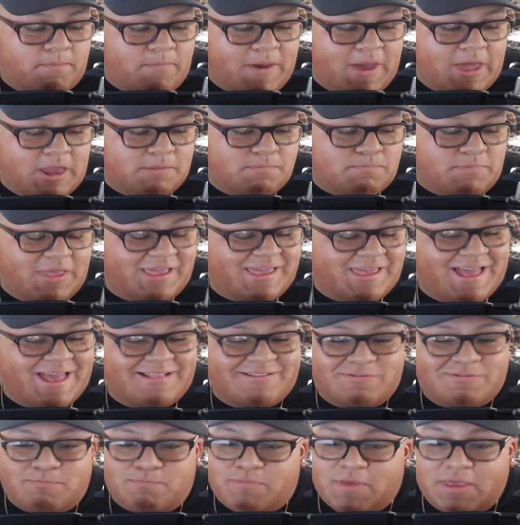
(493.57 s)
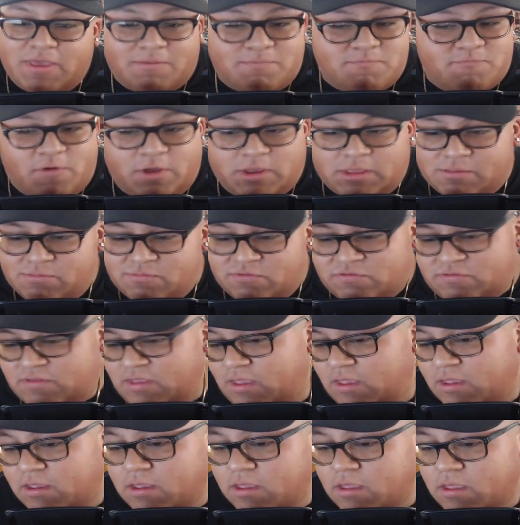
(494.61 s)
Ed Bighead's big fucking
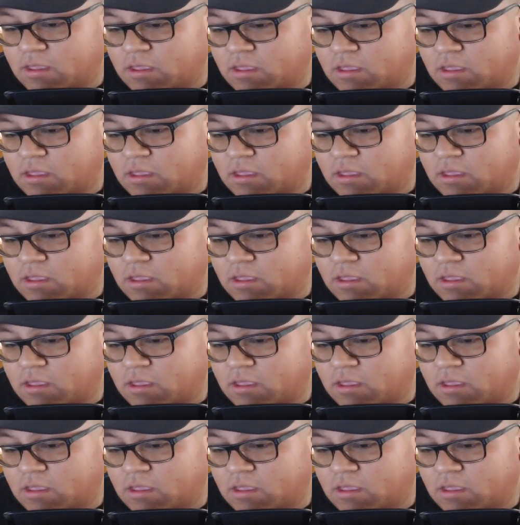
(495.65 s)
mistake,